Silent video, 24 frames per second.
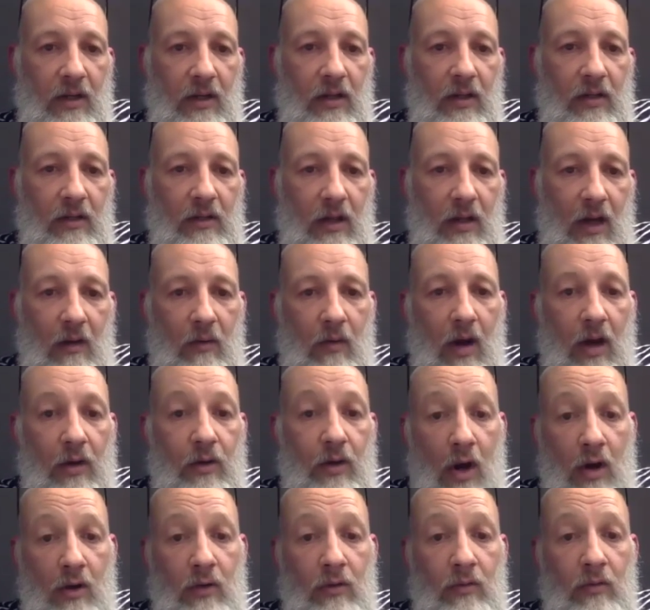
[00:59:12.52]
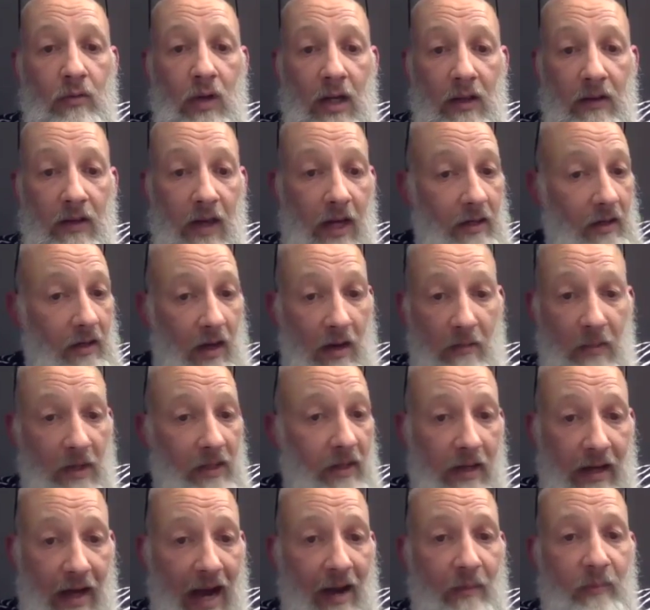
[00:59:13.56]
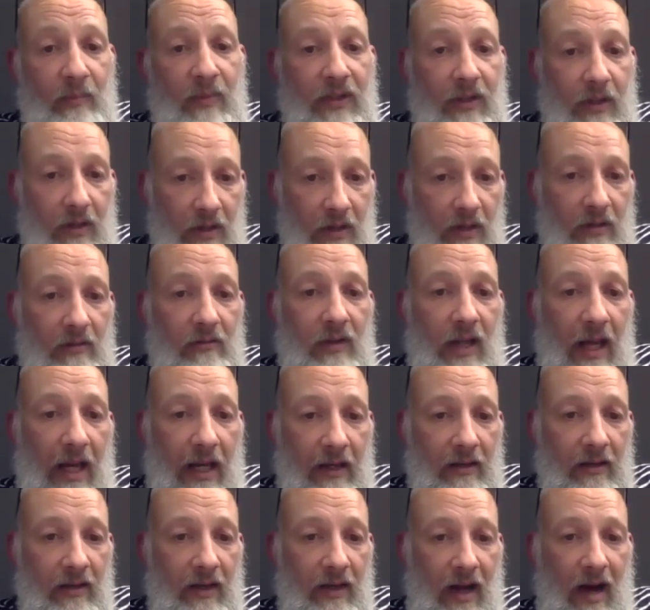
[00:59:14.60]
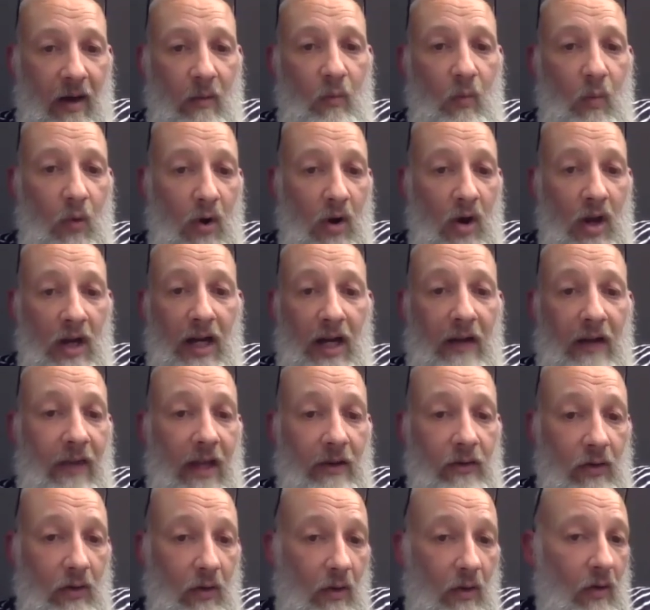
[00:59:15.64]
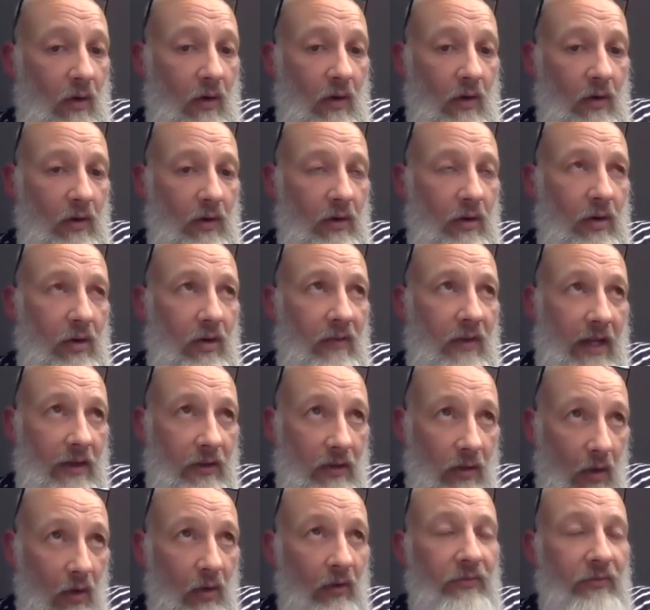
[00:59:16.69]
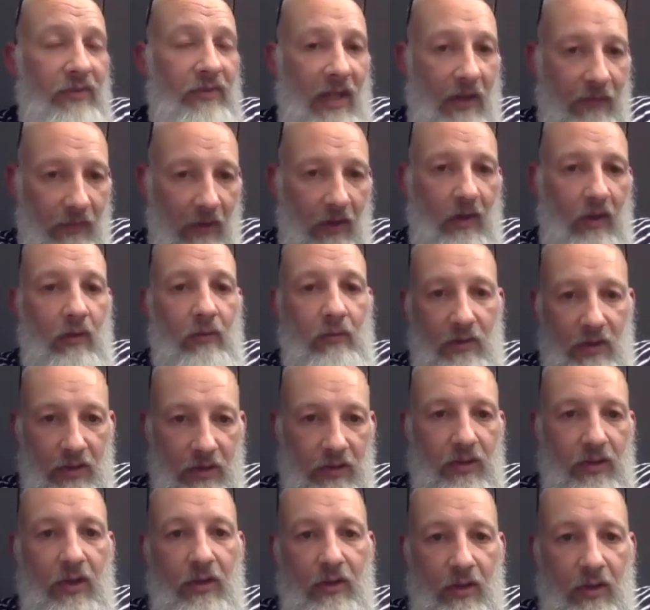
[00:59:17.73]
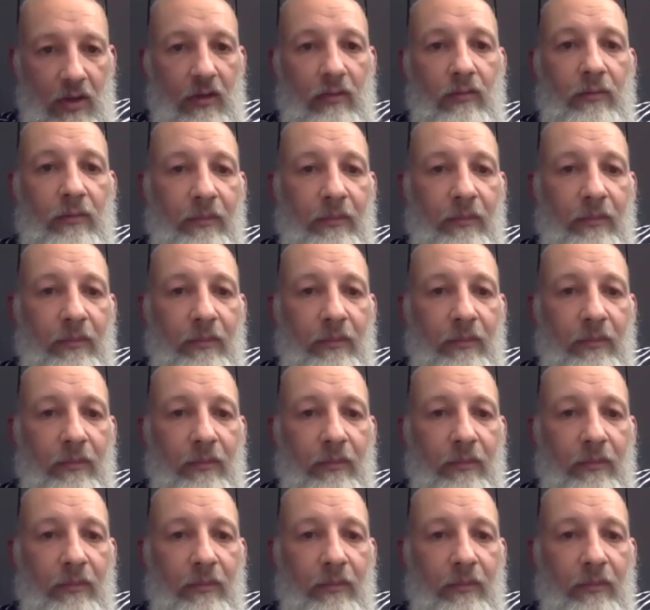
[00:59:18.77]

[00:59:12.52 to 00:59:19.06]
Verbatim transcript: So I know they. I mean, they absolutely can work, and they're not yeah. they're not difficult to do.